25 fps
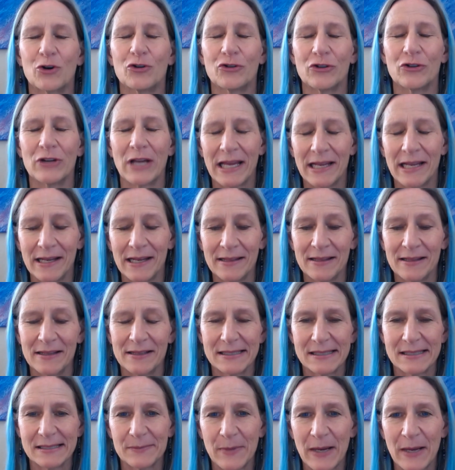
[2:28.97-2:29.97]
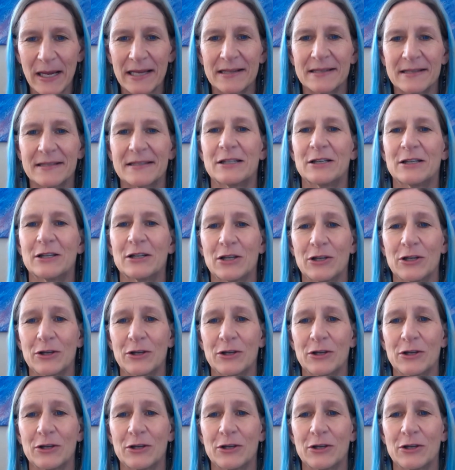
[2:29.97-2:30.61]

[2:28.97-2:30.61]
creating the space to